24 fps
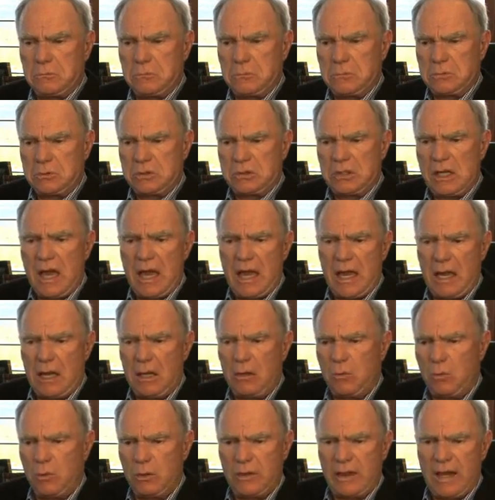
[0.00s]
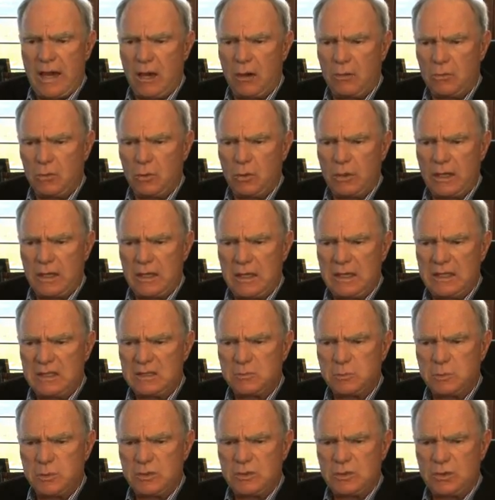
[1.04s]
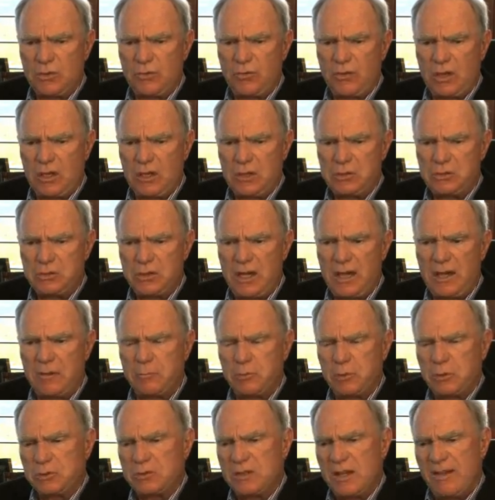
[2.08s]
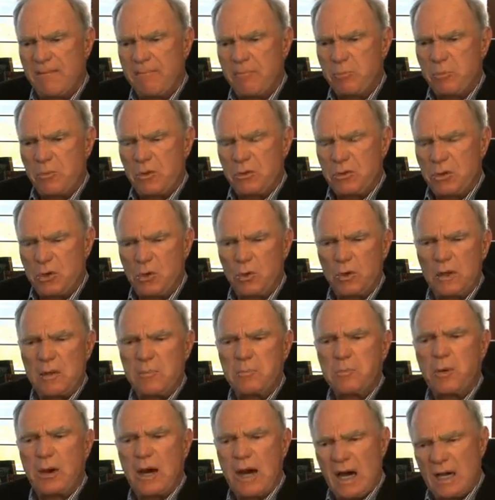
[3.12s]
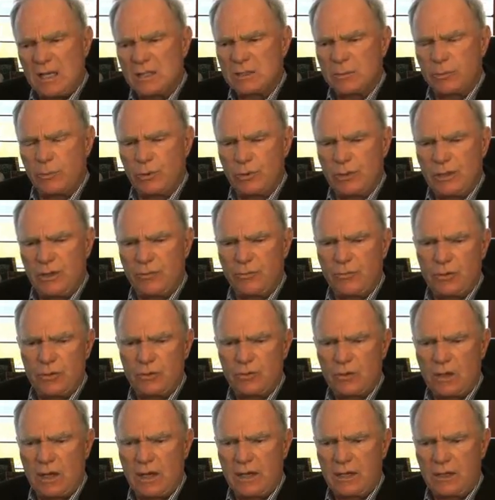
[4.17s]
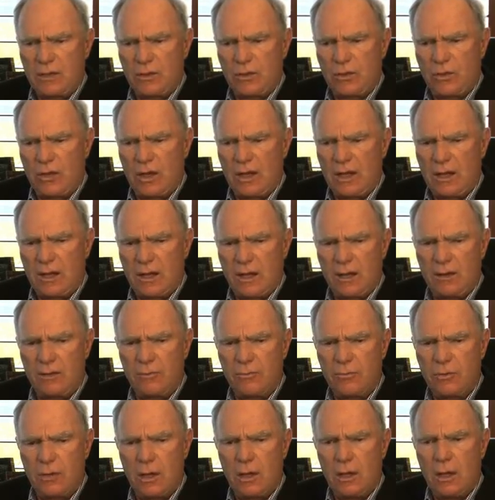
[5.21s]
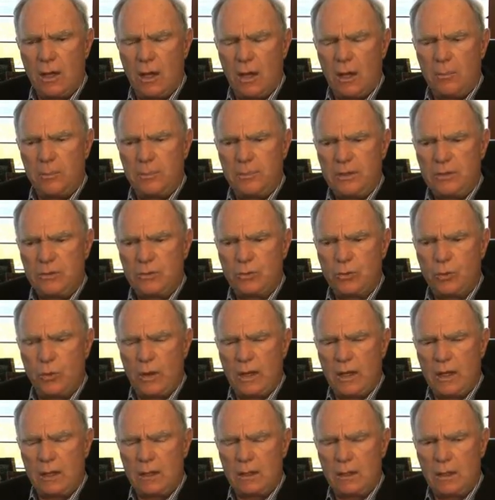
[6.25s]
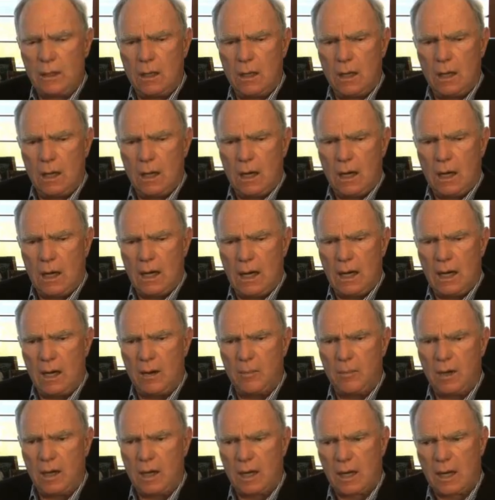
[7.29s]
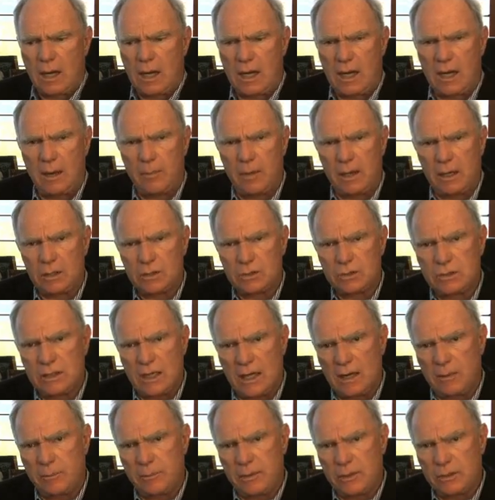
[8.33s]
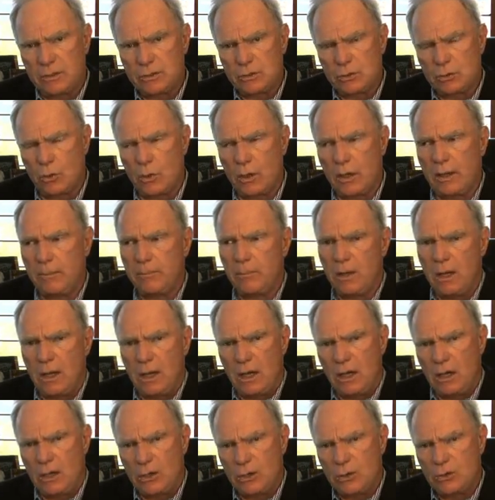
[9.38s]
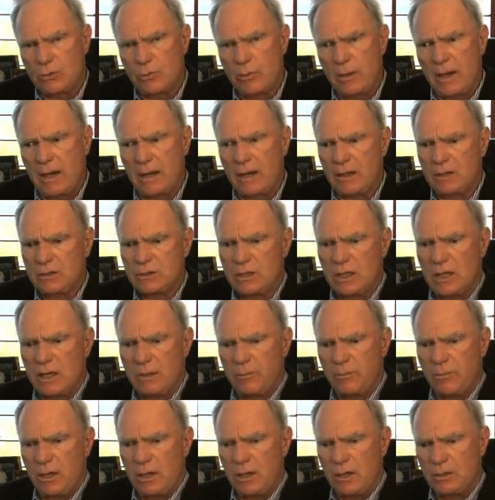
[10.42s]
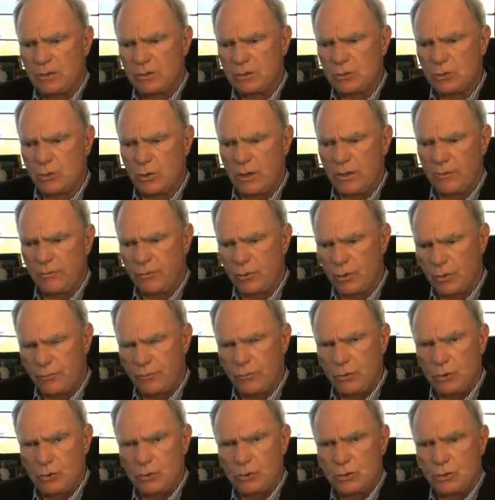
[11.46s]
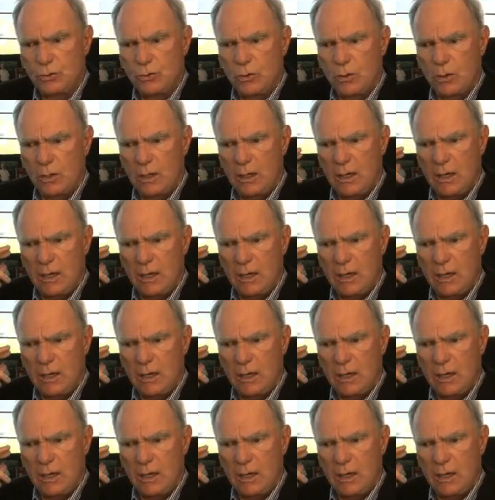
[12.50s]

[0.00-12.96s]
say, without looking at specific examples, the only possible difference I can think of between a comic setup in a story and a dramatic setup in a story for a future